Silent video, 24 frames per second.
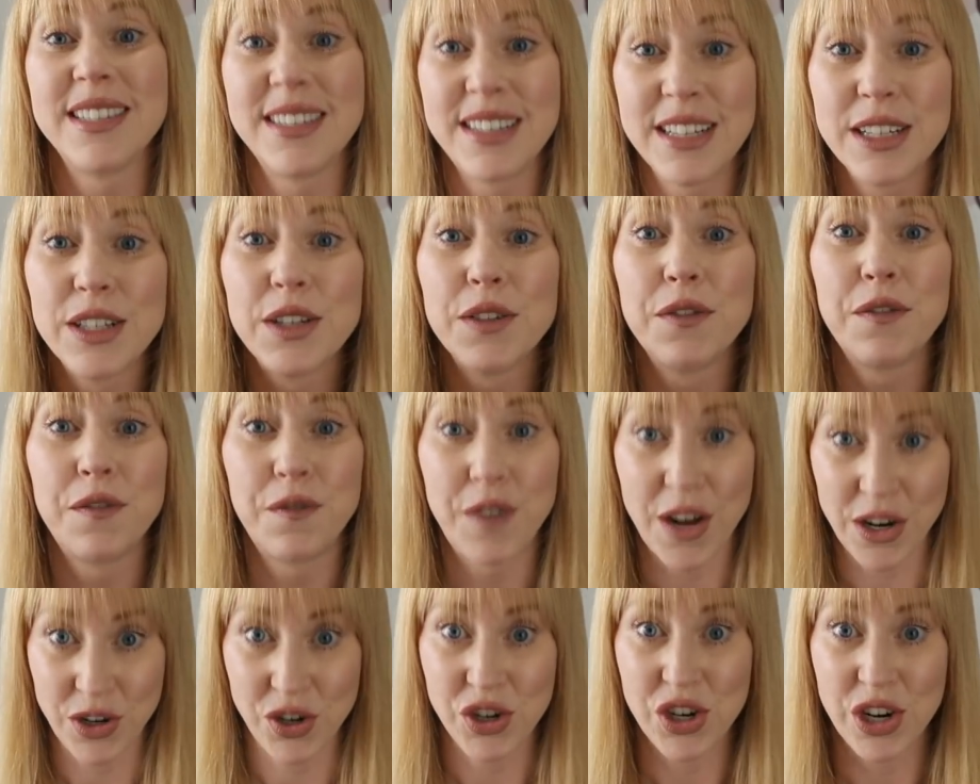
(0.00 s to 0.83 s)
still
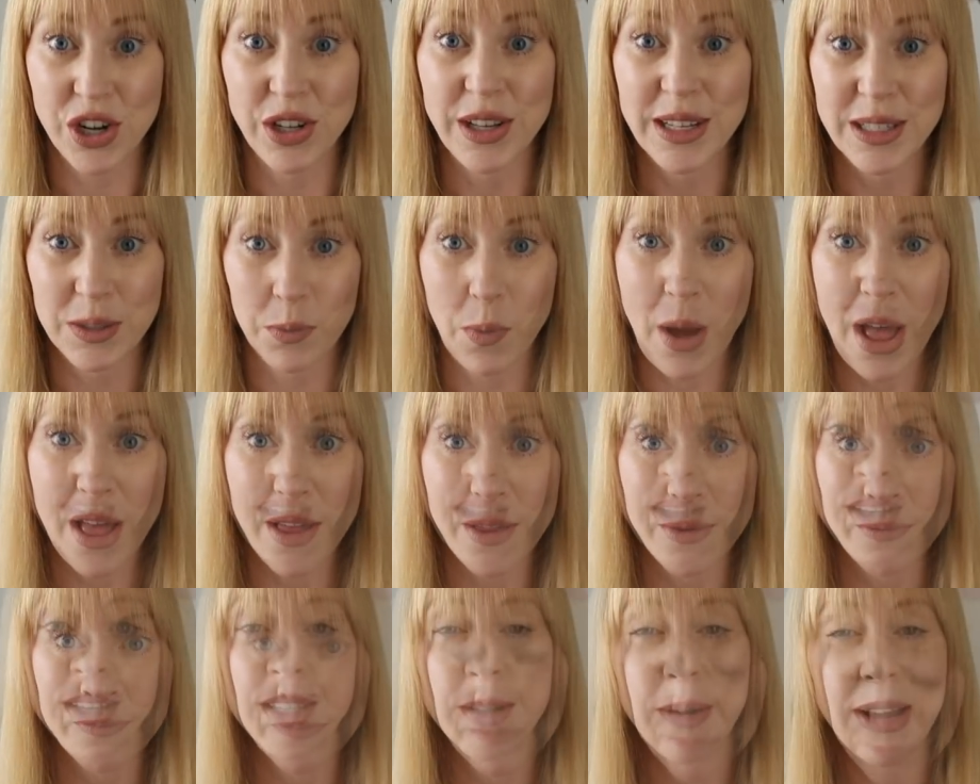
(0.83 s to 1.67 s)
functional as
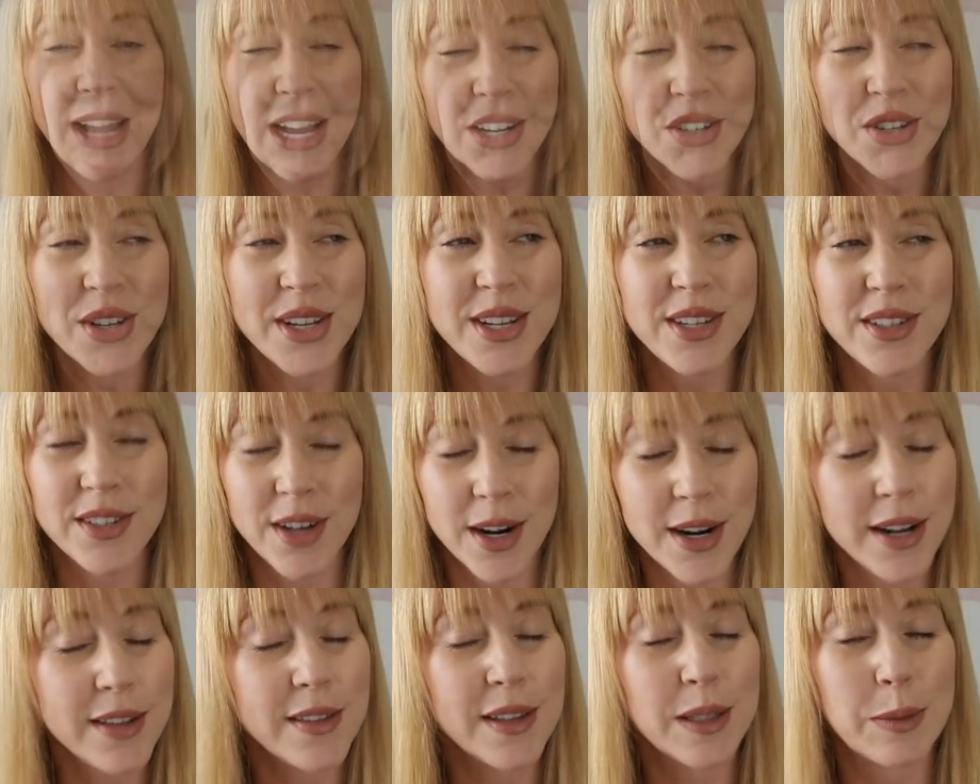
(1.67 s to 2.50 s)
well. So I actually
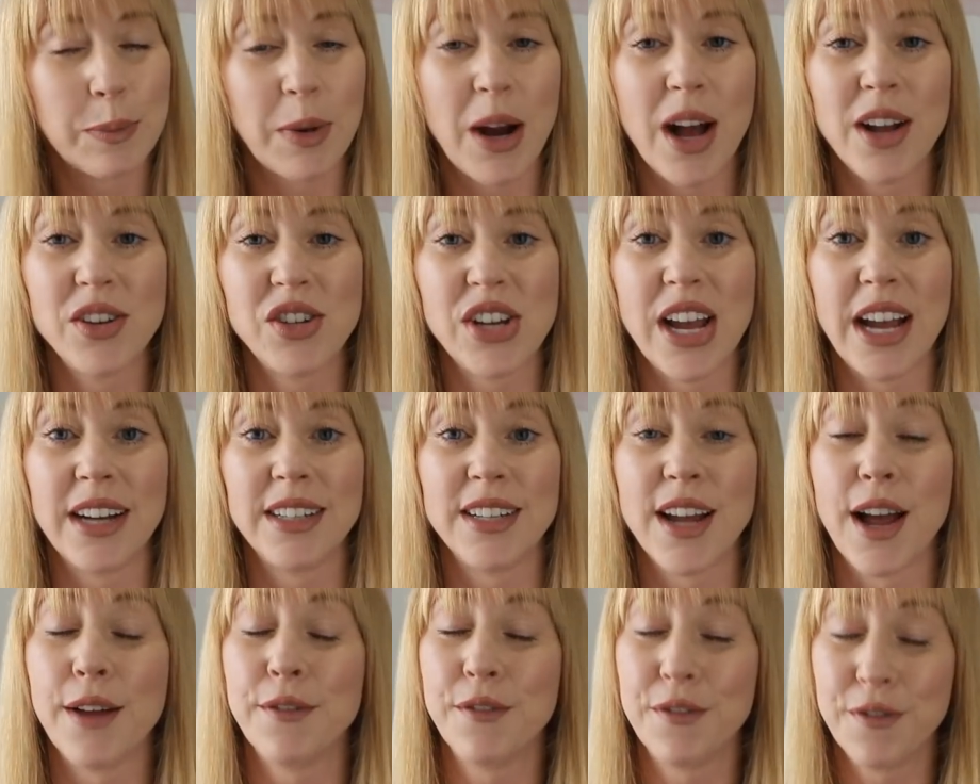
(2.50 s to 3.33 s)
started this
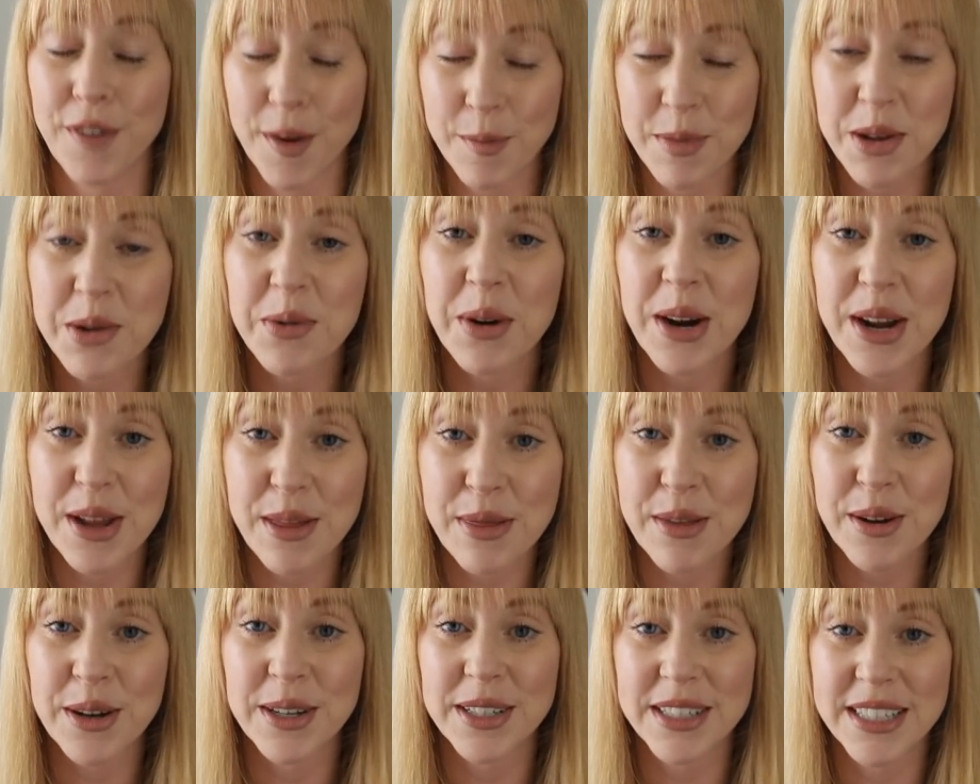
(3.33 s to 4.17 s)
project on February
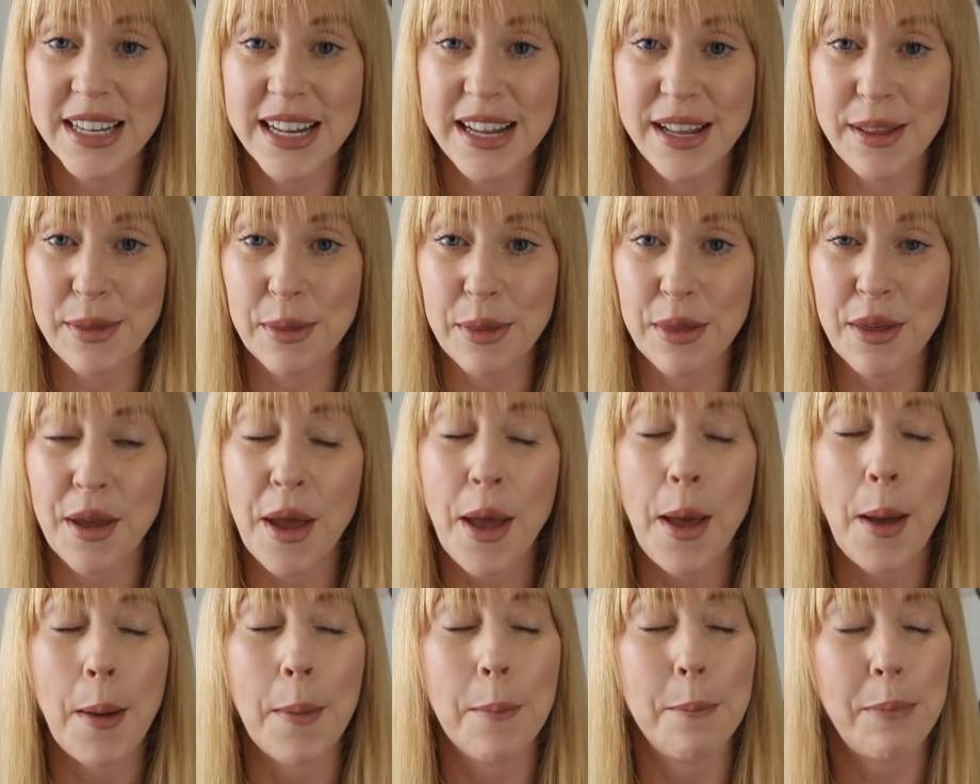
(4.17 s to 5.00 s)

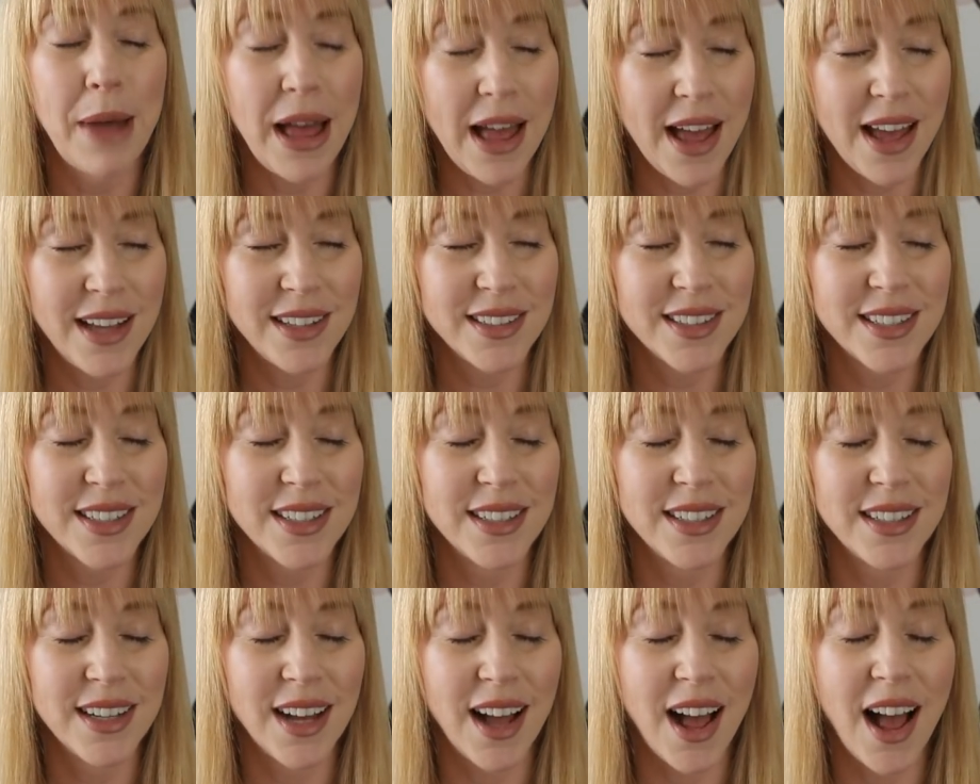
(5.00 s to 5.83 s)
13th,
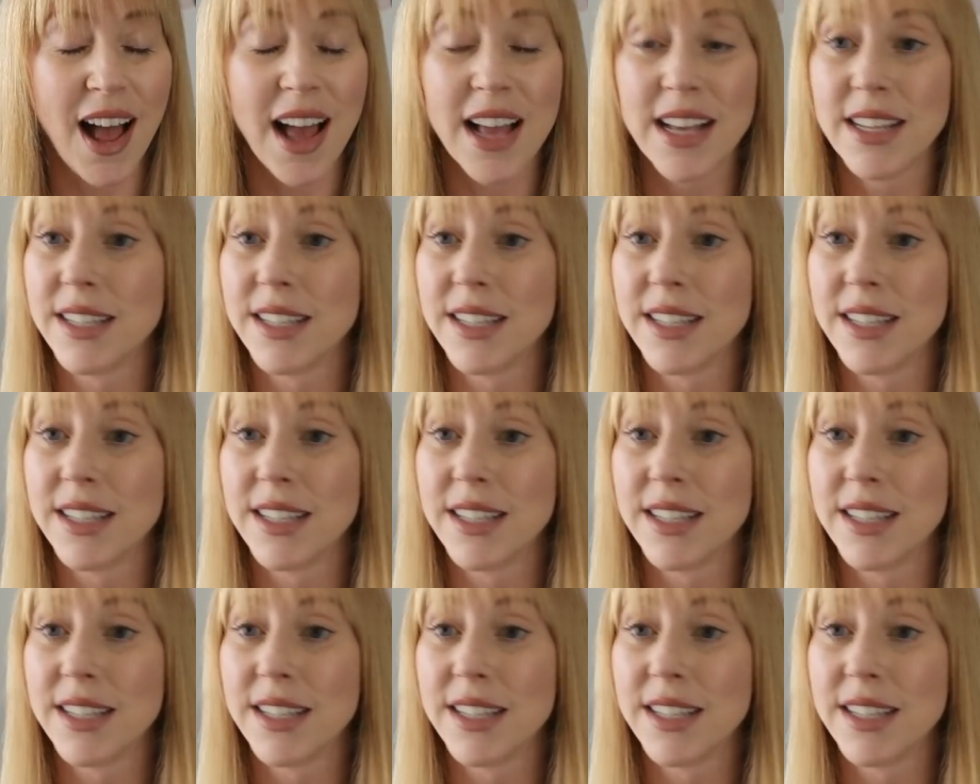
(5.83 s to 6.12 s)
but I